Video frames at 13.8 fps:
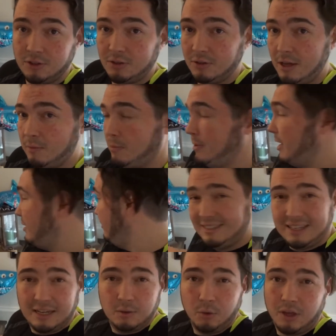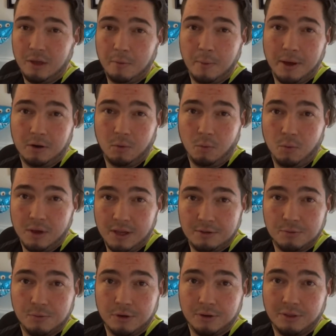It'll keep I'd say it will keep about a
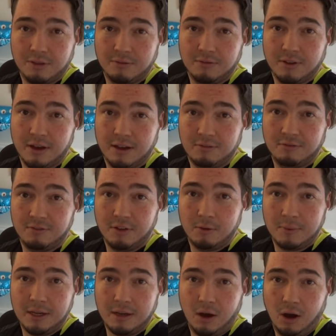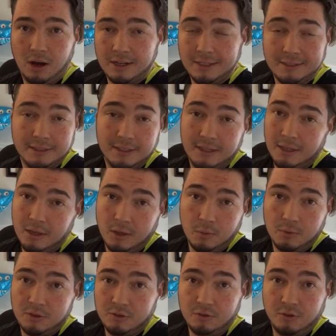week's worth of filming on it,
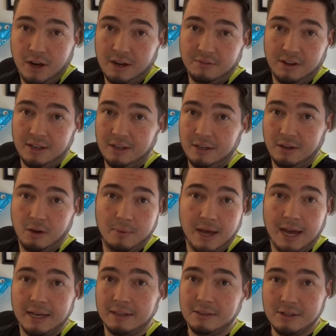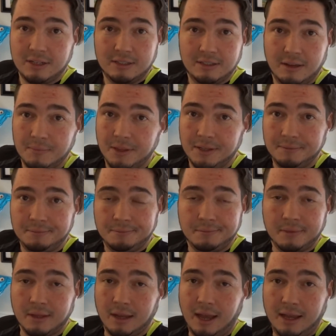which is great. If I need to go back and look at something,
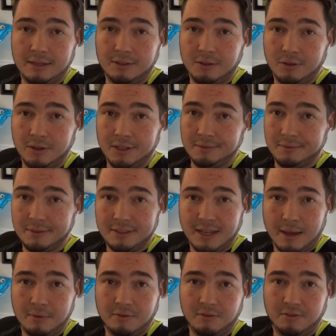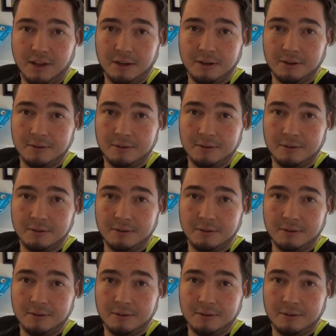I can do it, snap of a finger.